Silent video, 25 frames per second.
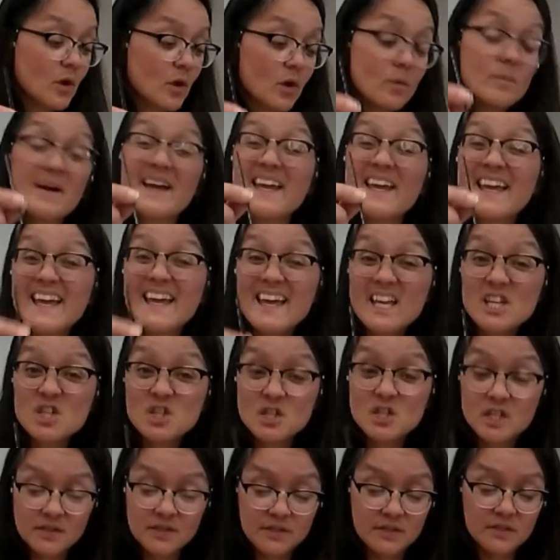are my
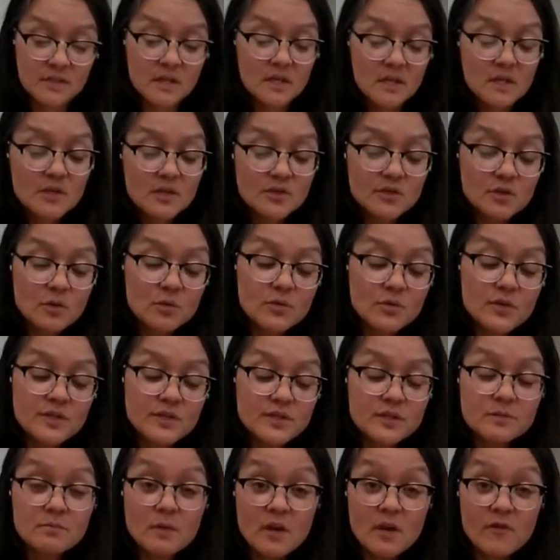edges. So
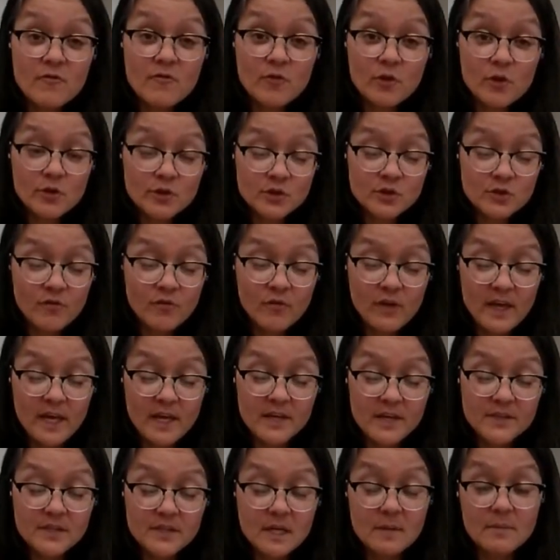this is my first
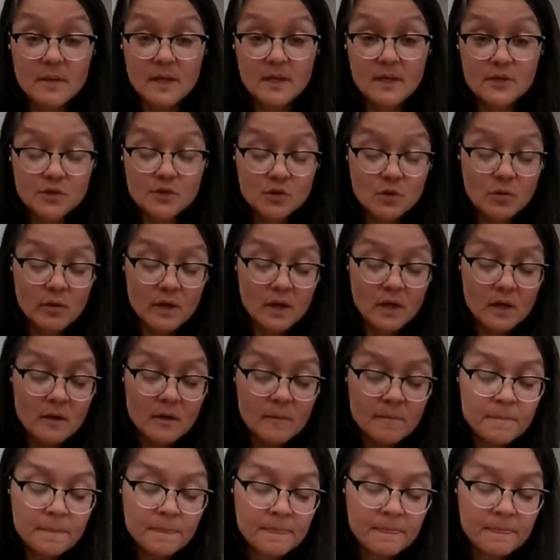face. I made a square,